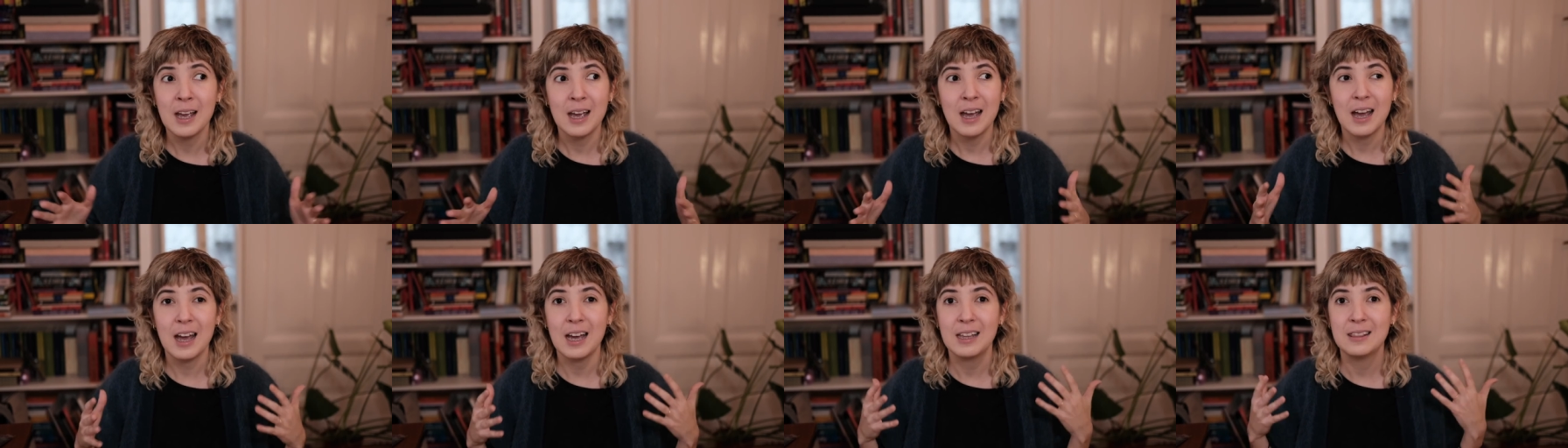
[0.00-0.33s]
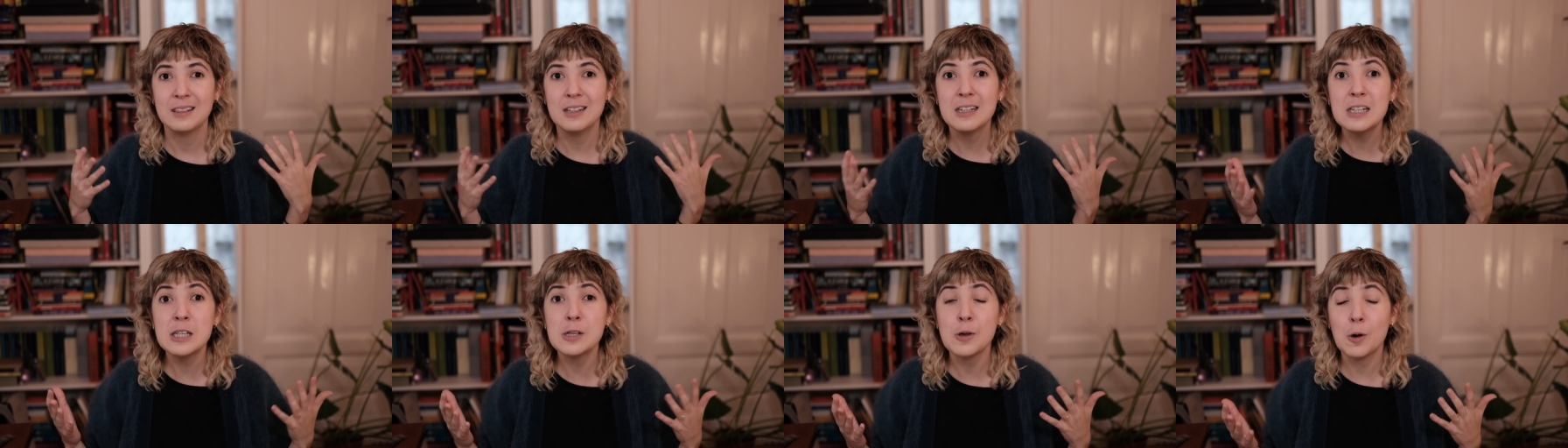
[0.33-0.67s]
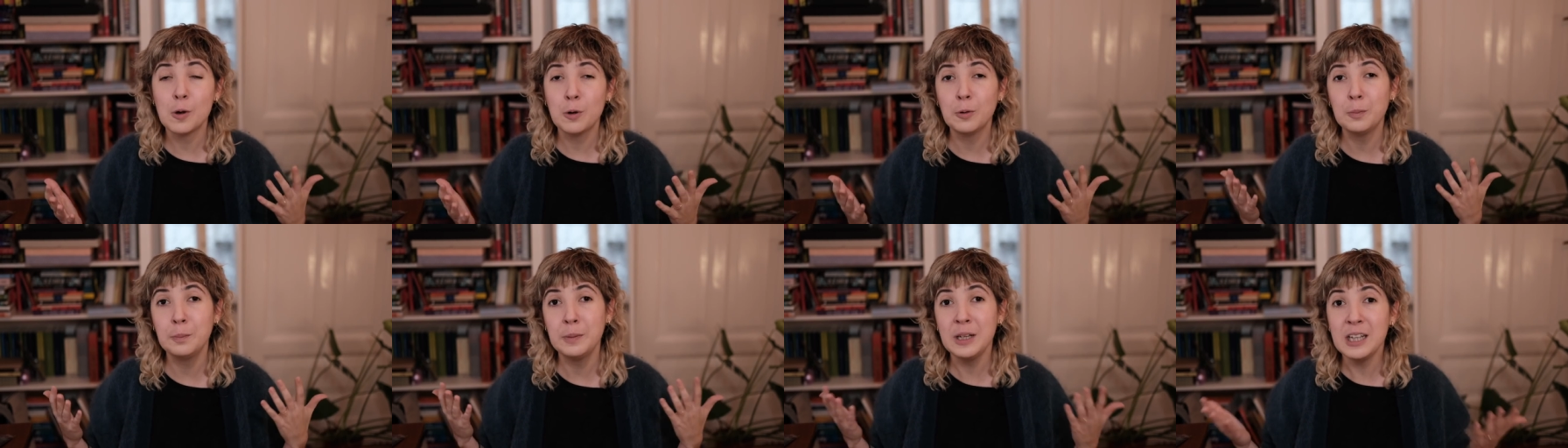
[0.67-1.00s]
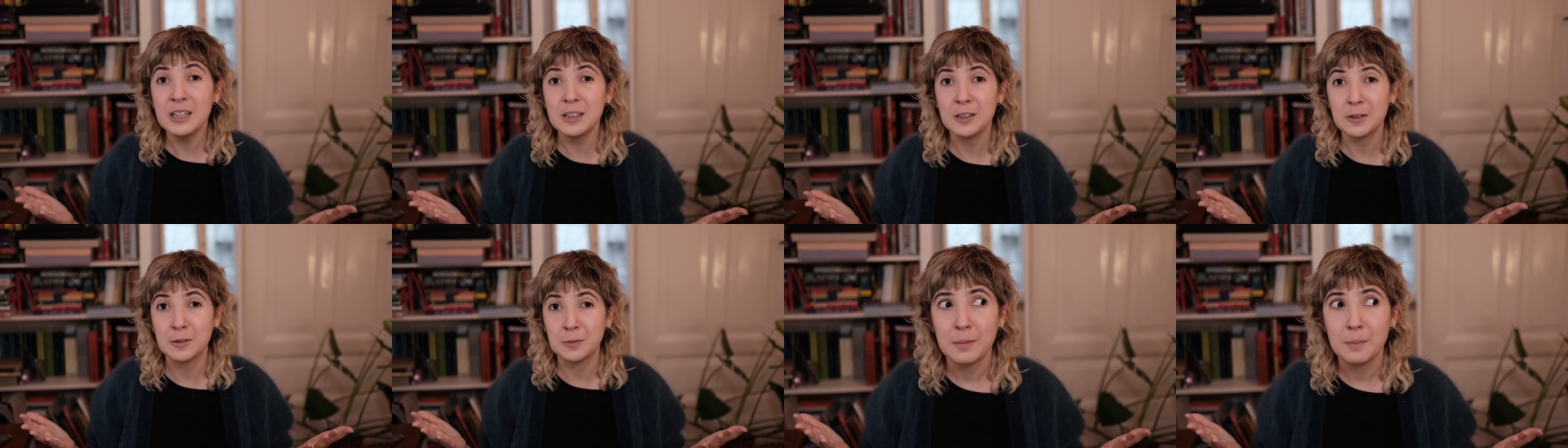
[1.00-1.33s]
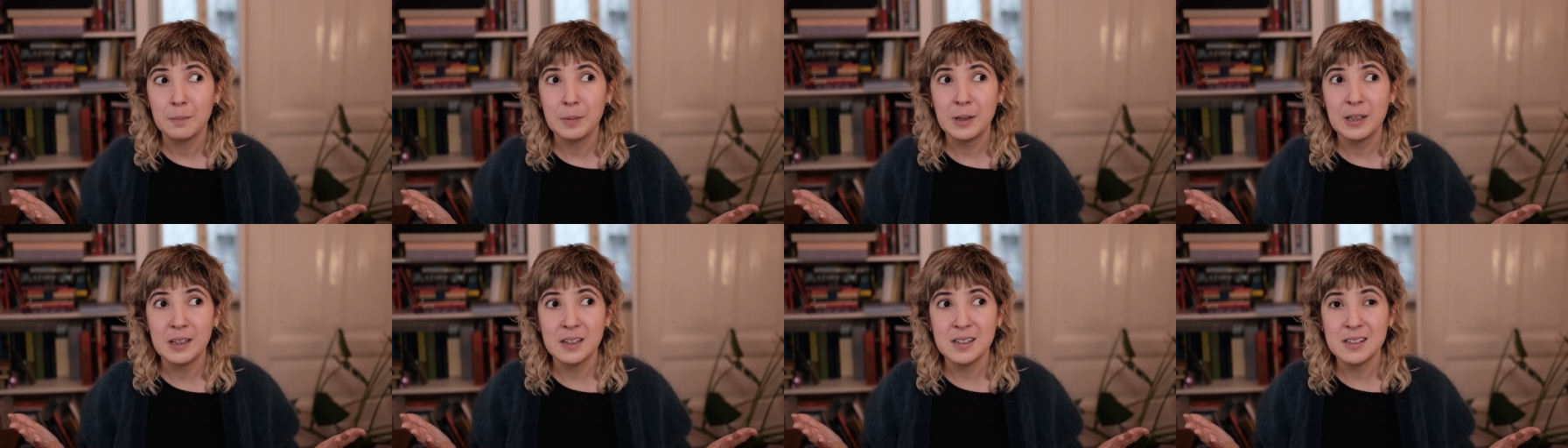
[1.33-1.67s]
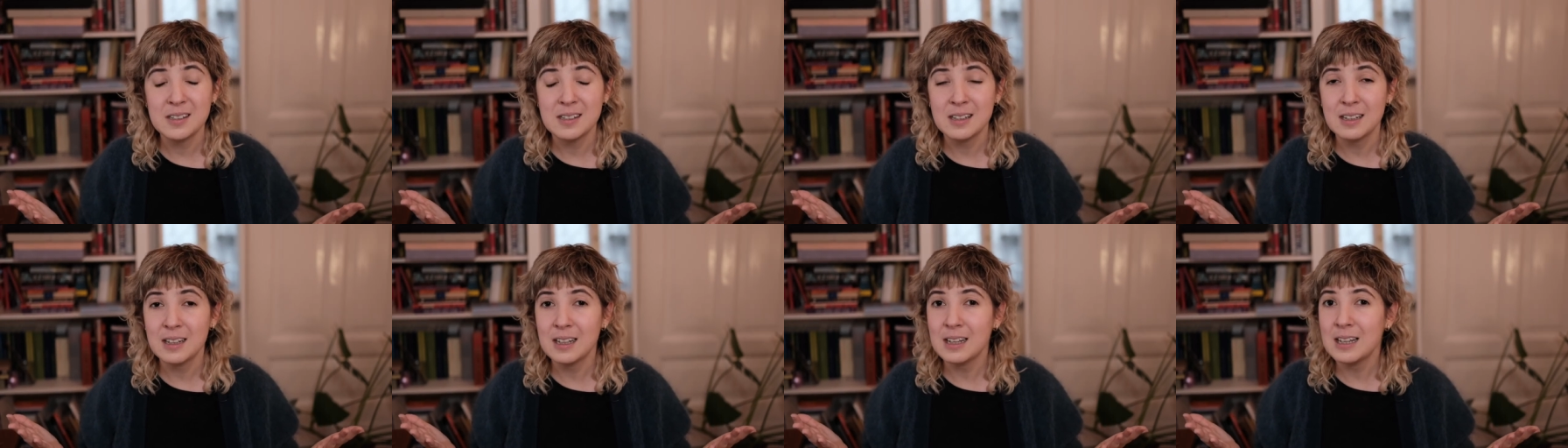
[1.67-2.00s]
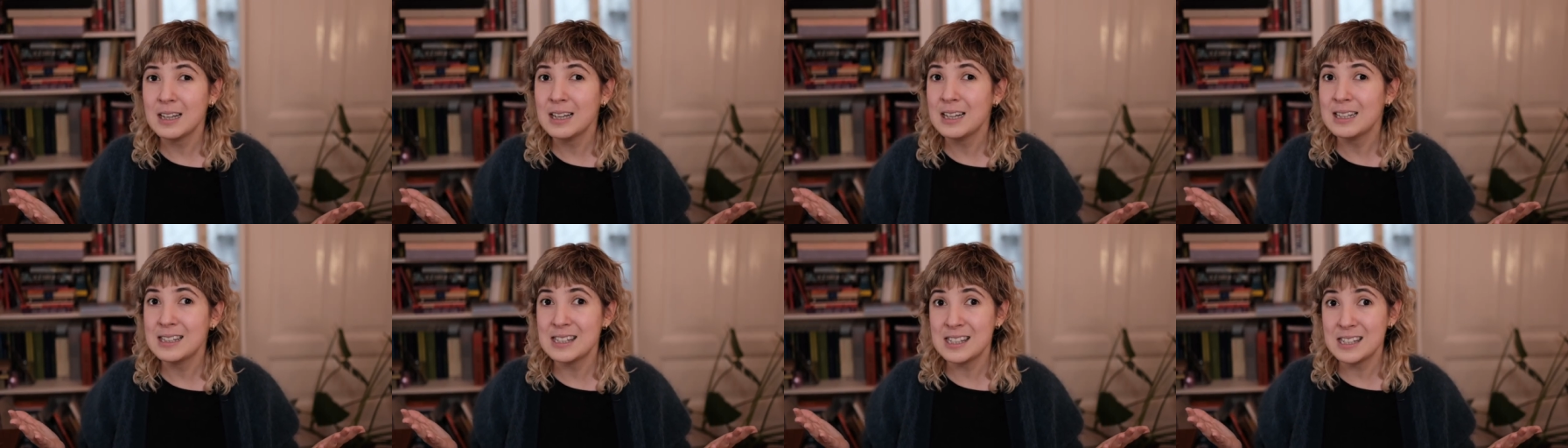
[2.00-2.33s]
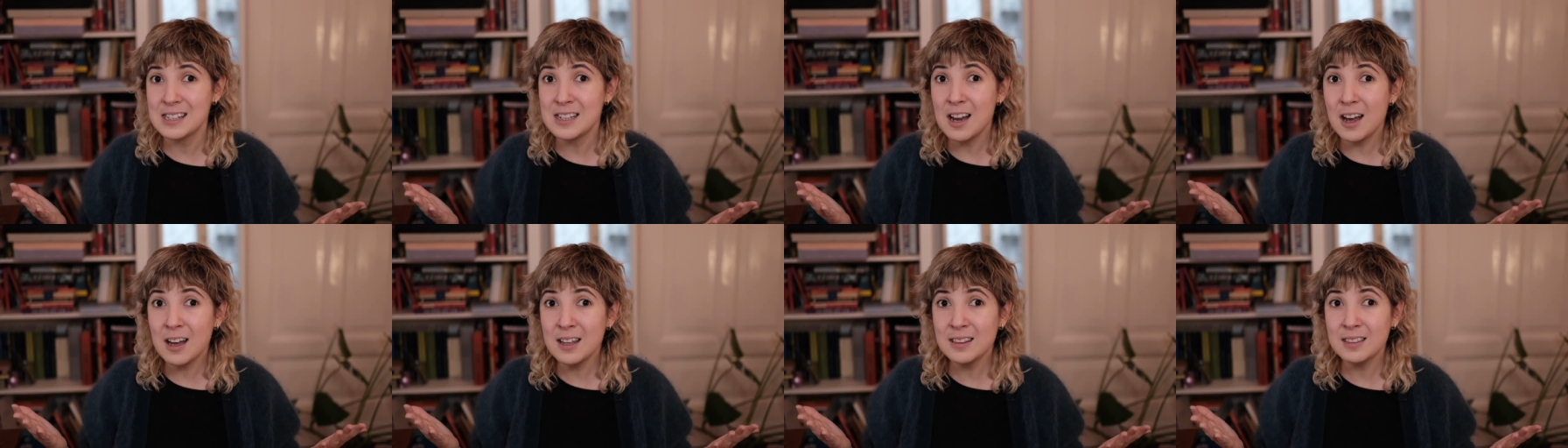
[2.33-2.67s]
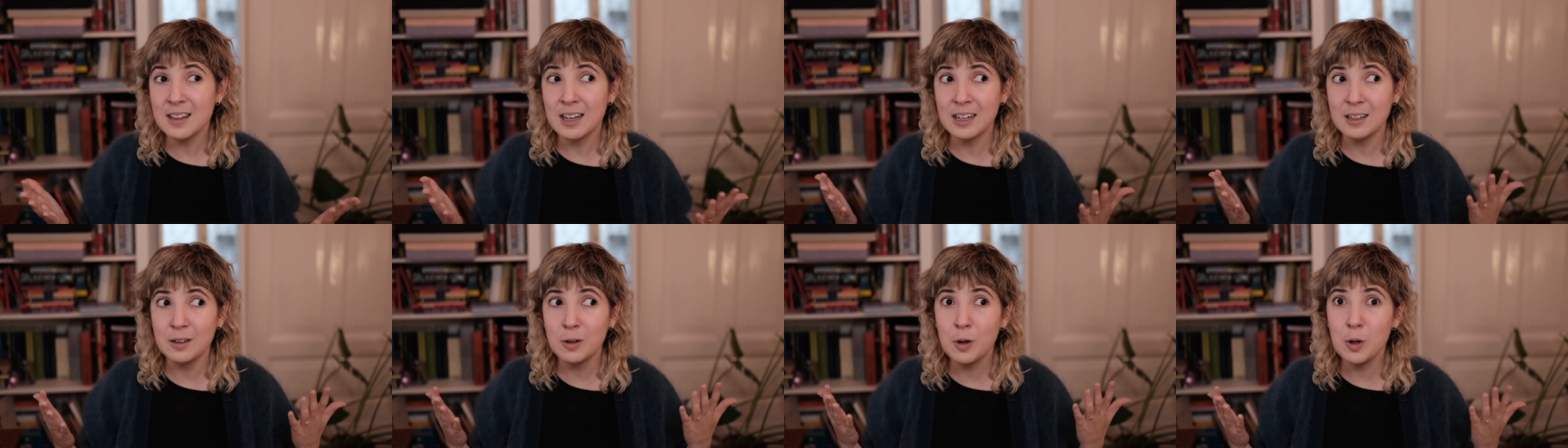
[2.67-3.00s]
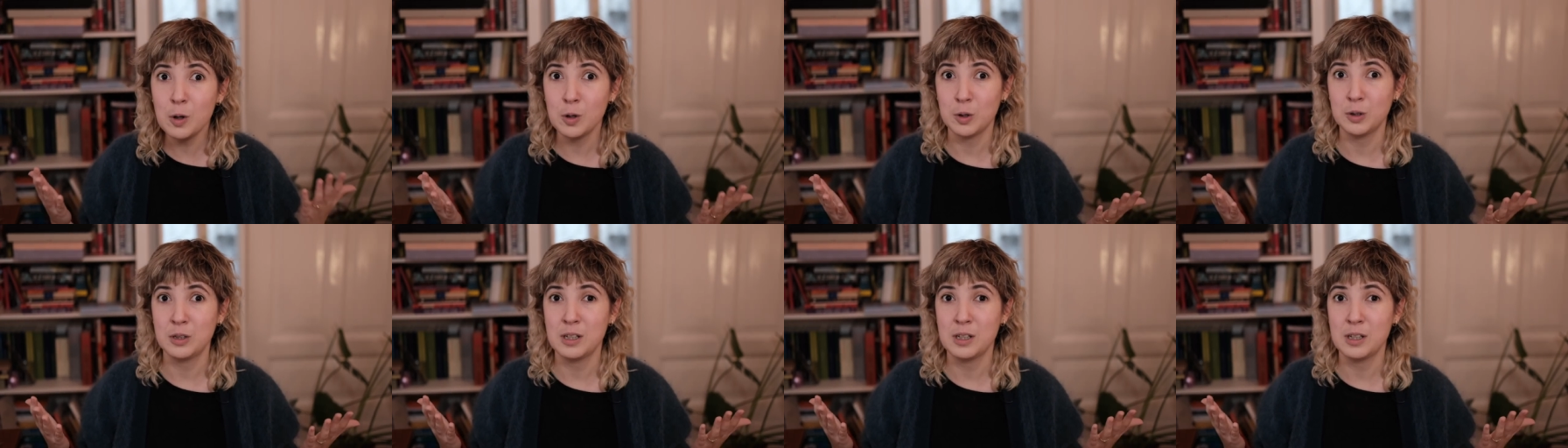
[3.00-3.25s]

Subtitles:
and this whole medium because it's not that old,